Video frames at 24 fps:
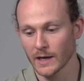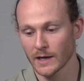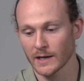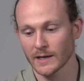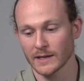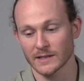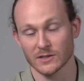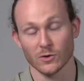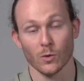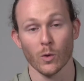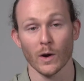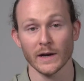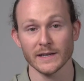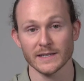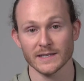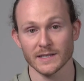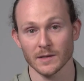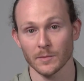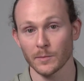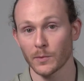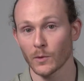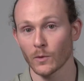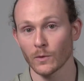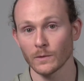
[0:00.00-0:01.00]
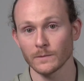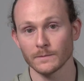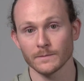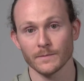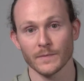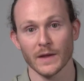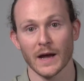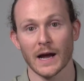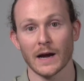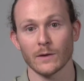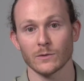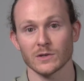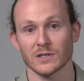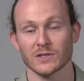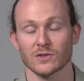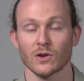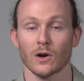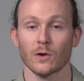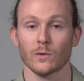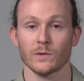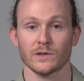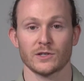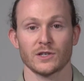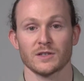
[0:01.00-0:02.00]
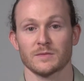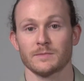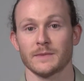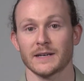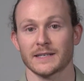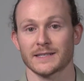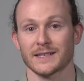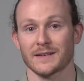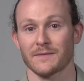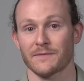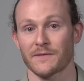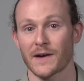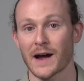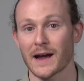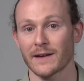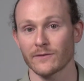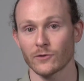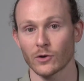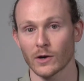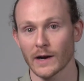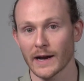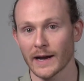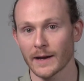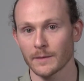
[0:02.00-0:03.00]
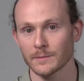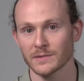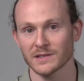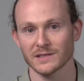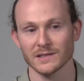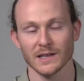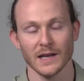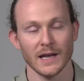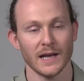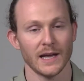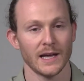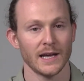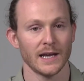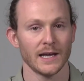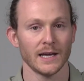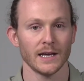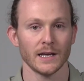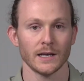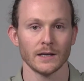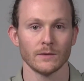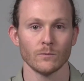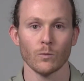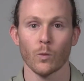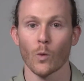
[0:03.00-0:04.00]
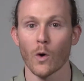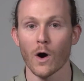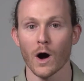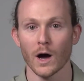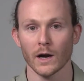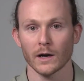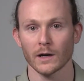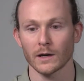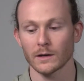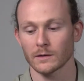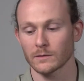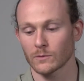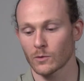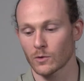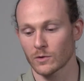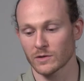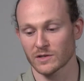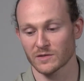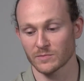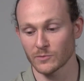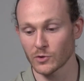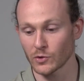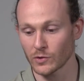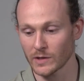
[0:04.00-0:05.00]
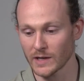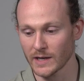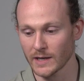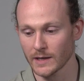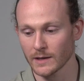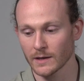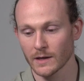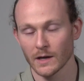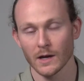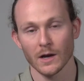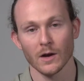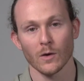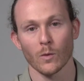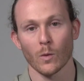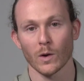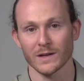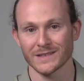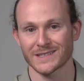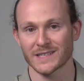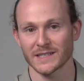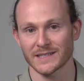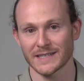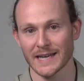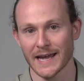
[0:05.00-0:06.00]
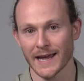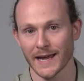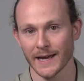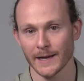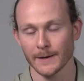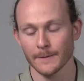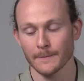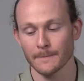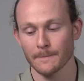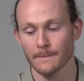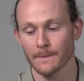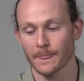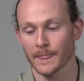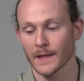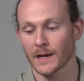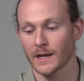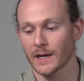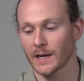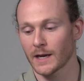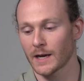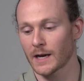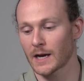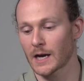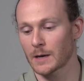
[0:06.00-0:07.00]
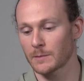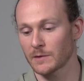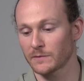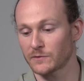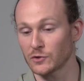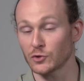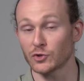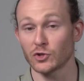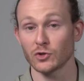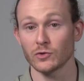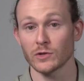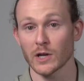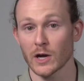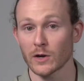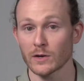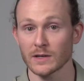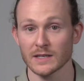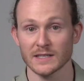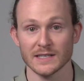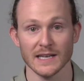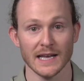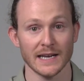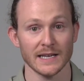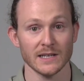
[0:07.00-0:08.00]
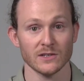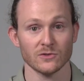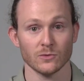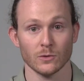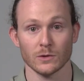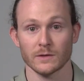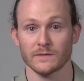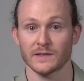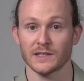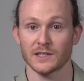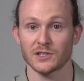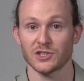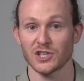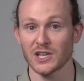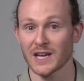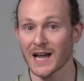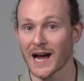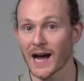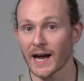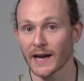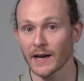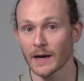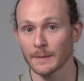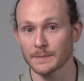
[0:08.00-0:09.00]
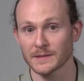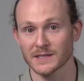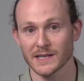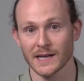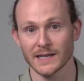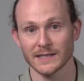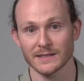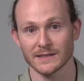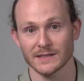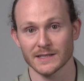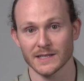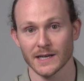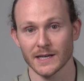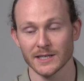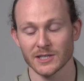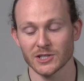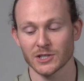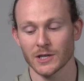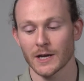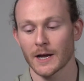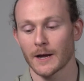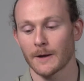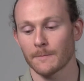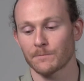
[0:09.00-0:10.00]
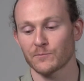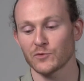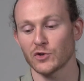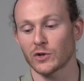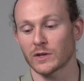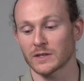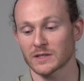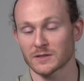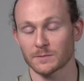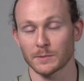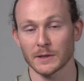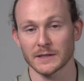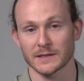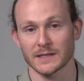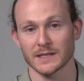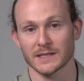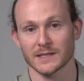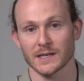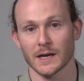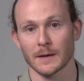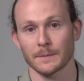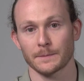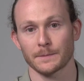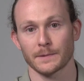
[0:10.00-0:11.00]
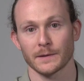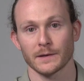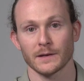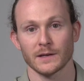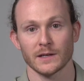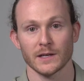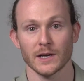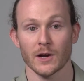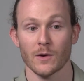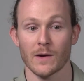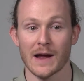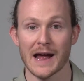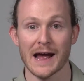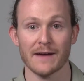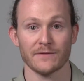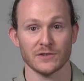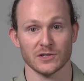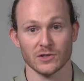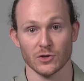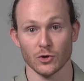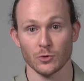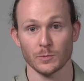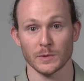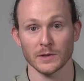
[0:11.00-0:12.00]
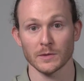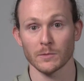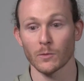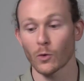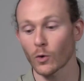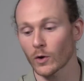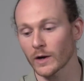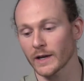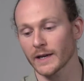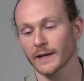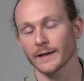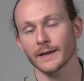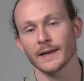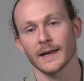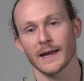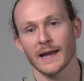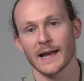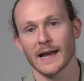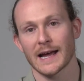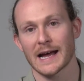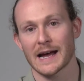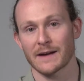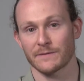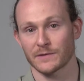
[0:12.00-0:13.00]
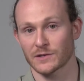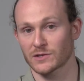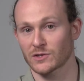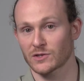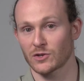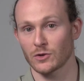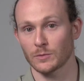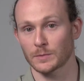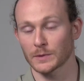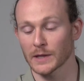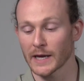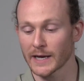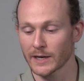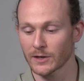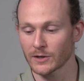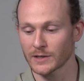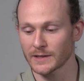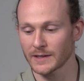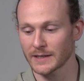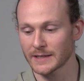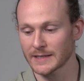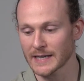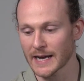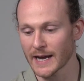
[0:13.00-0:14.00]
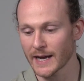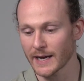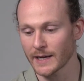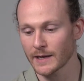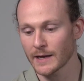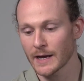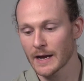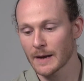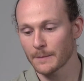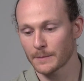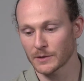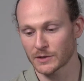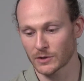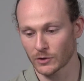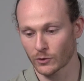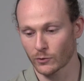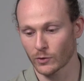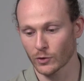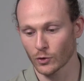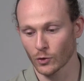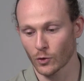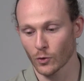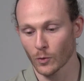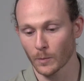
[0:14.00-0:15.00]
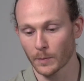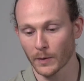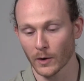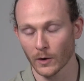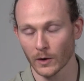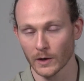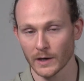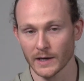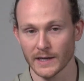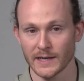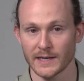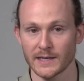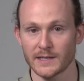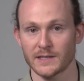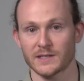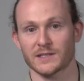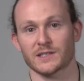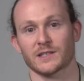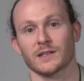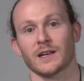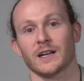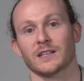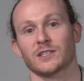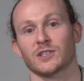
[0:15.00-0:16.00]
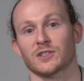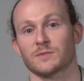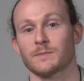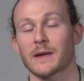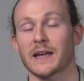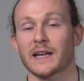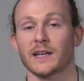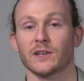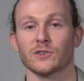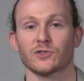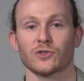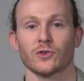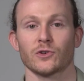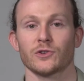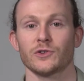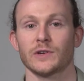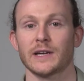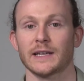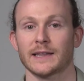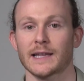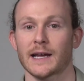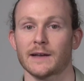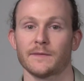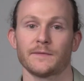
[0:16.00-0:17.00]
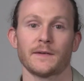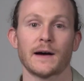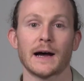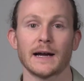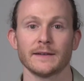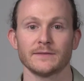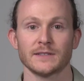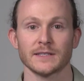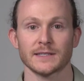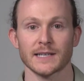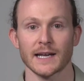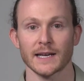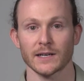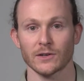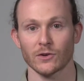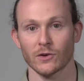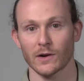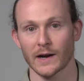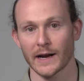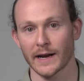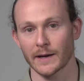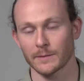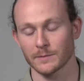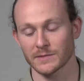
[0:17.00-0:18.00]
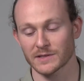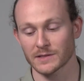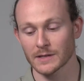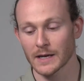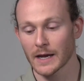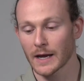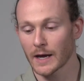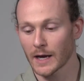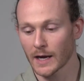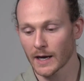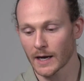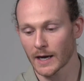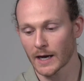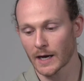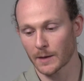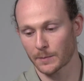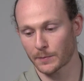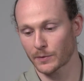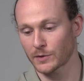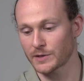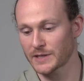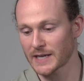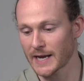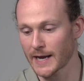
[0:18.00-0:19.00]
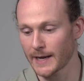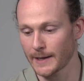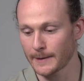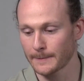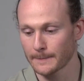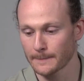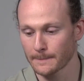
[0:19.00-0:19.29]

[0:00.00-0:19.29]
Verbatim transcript: it's quite simple. I would start with just mixing five grams in water or a smoothie once a day. Um, if you do notice any sort of the G I upset and such, you can split this up, you know, half a scoop in the morning, half a scoop later in the day. But the critical part is just making sure you get that five to ten grams uh, per day.